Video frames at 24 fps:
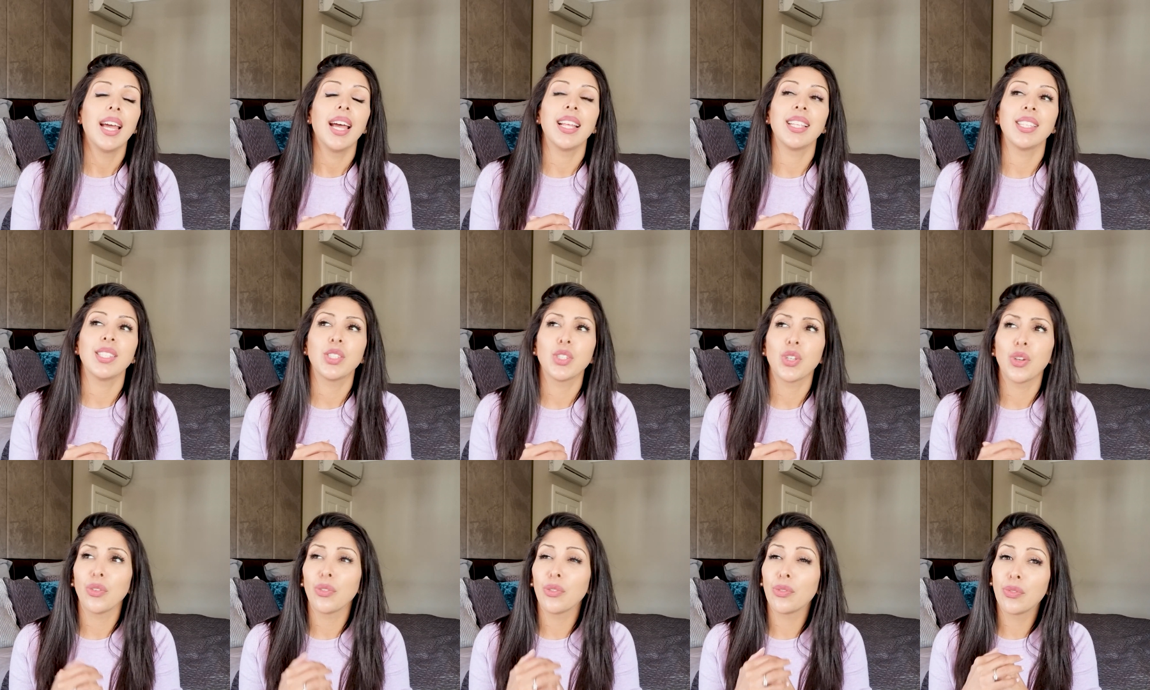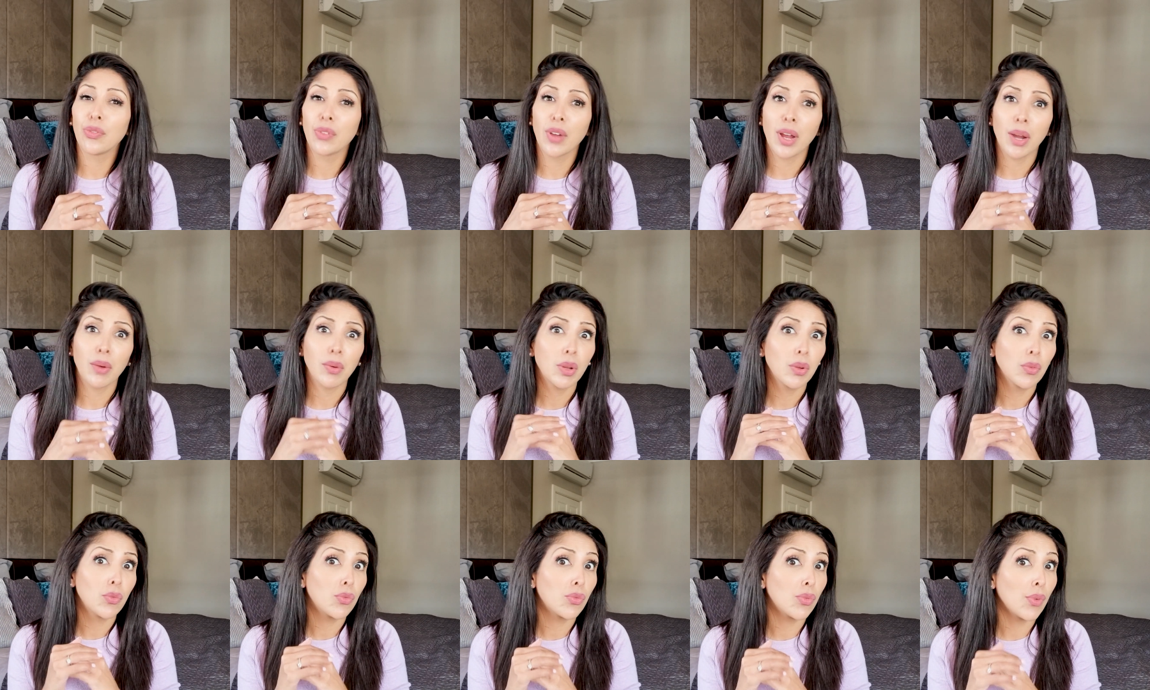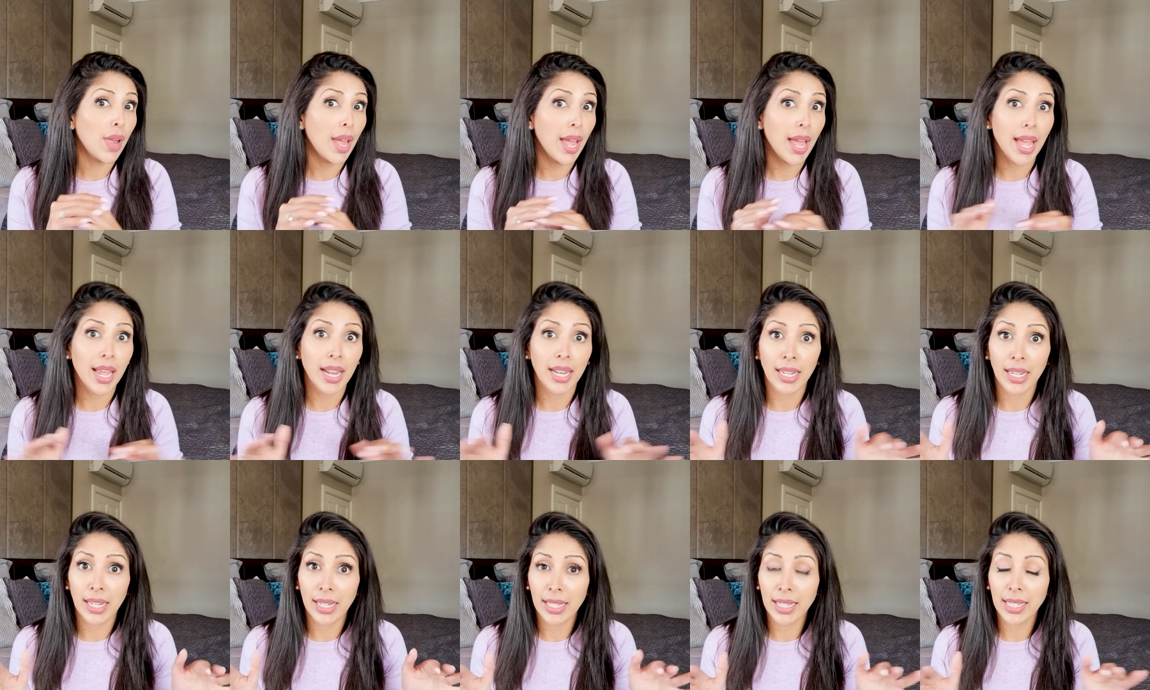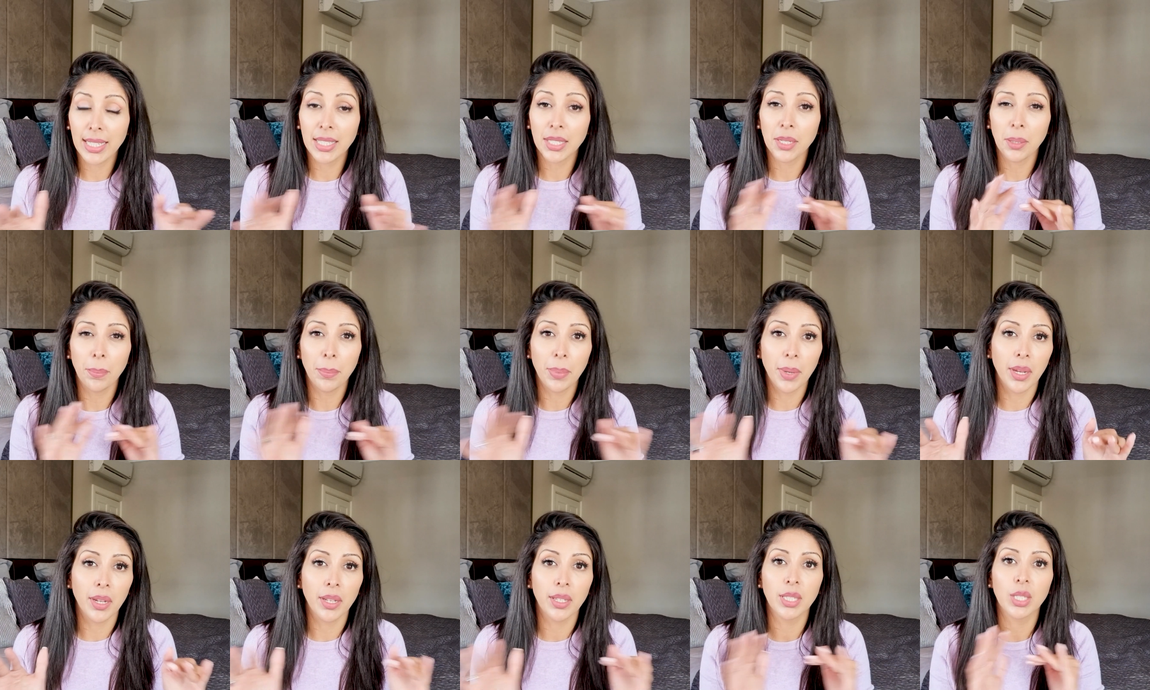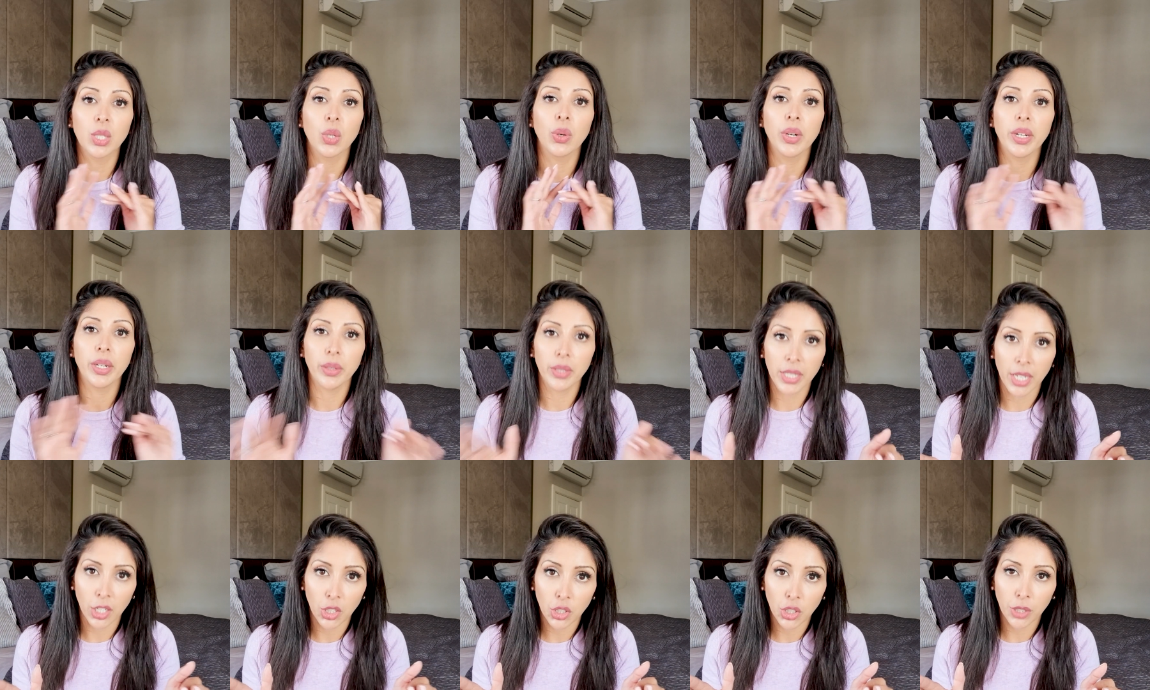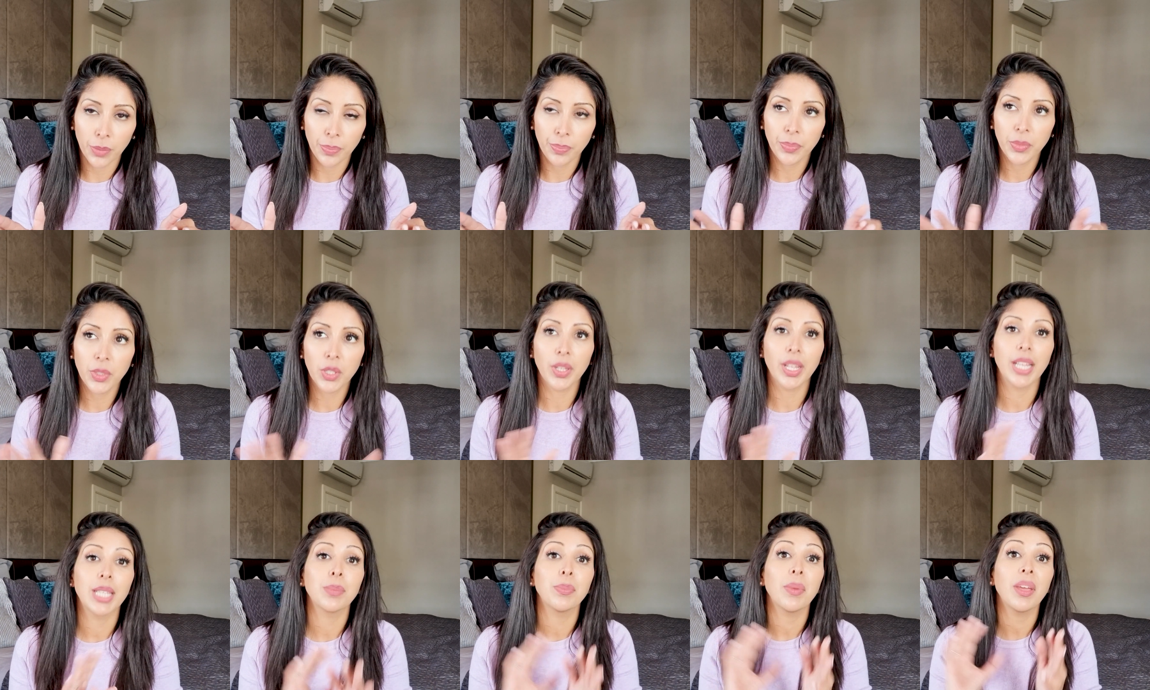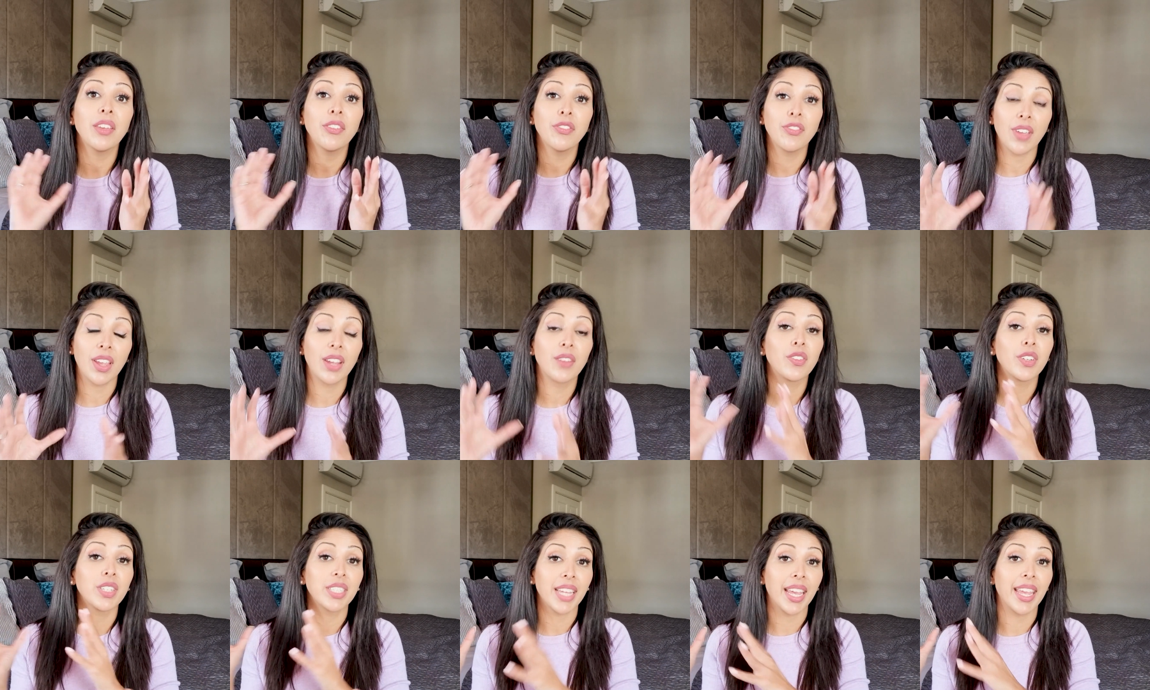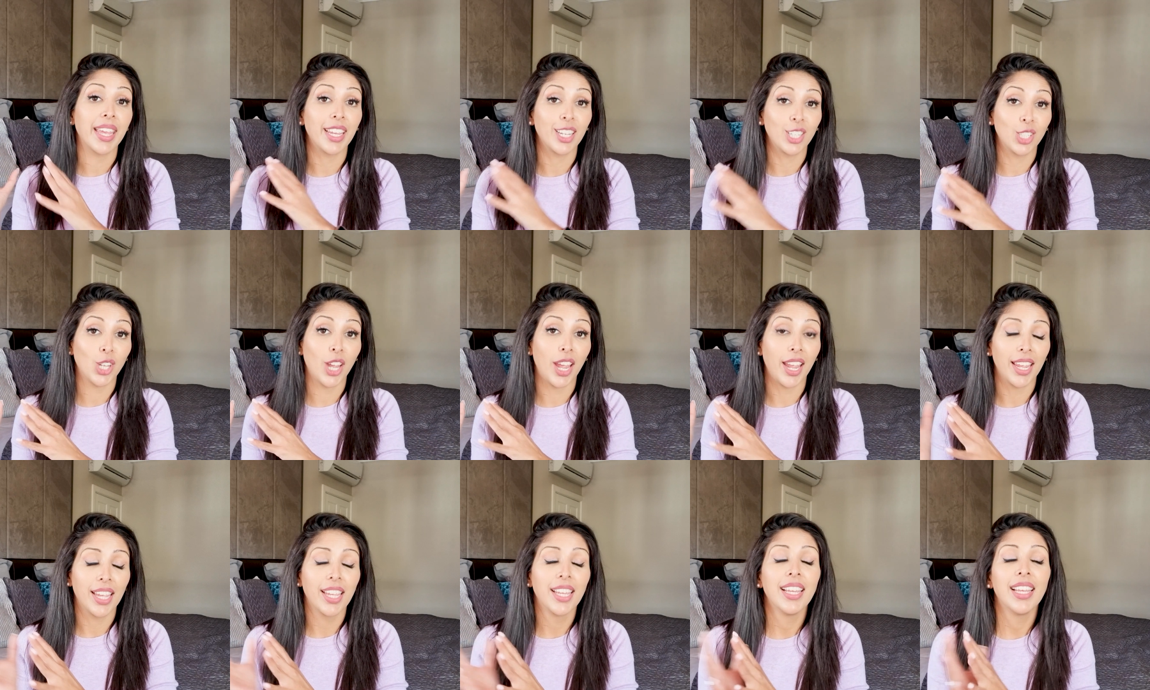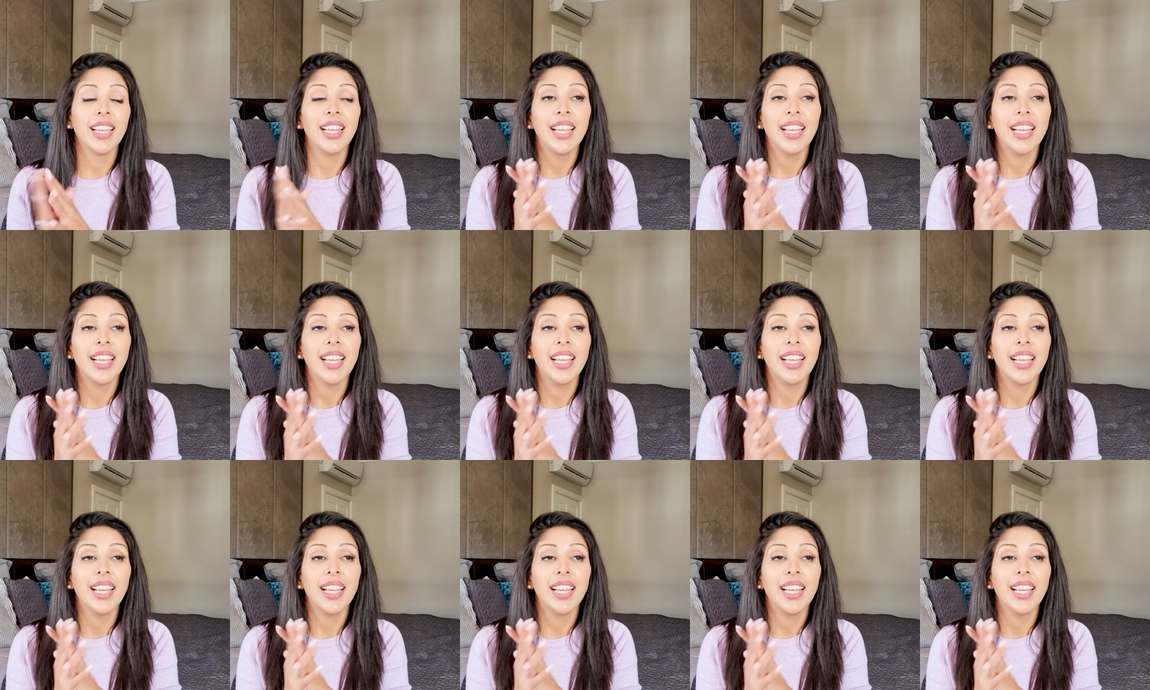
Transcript: and so very rarely leads to burns or irritation. So, that's my favorite AHA.